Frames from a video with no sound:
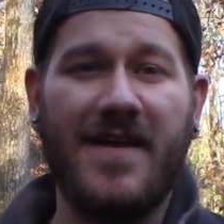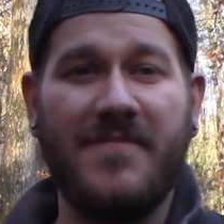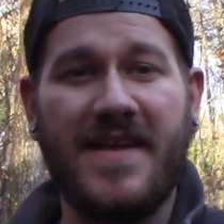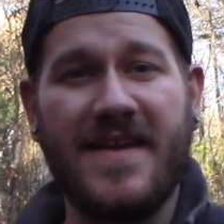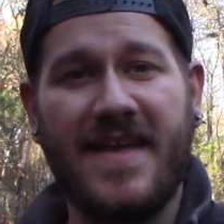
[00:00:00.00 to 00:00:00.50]

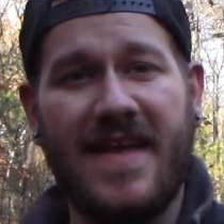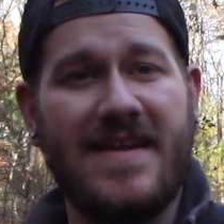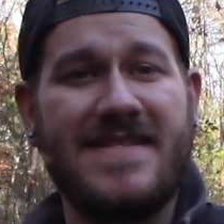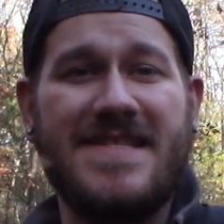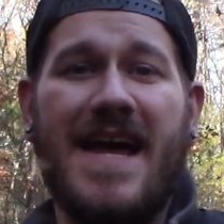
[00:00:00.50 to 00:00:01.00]
I'm Nick, and
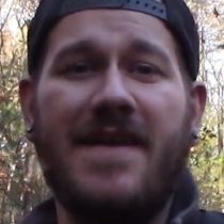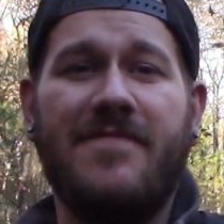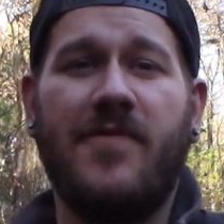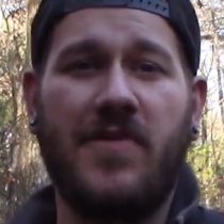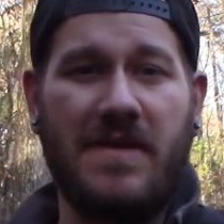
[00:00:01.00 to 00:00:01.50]
it's time
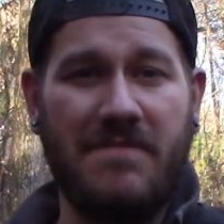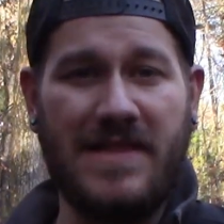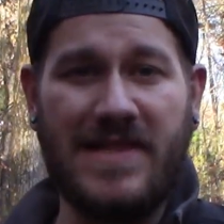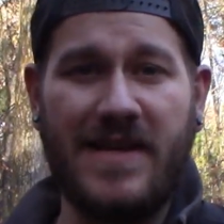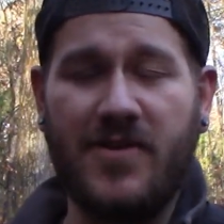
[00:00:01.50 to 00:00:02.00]
for the
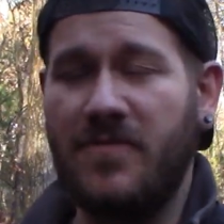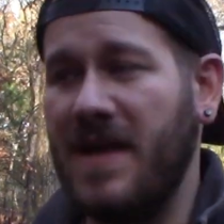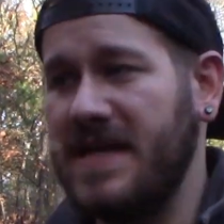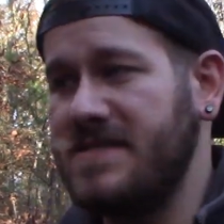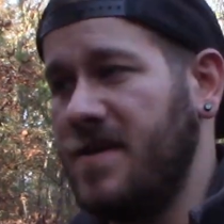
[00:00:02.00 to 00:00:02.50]
Millennial
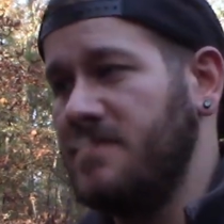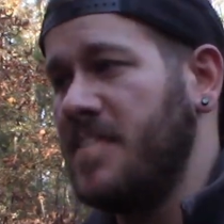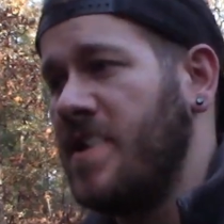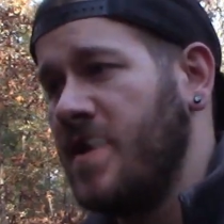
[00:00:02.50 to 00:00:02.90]
Magdump.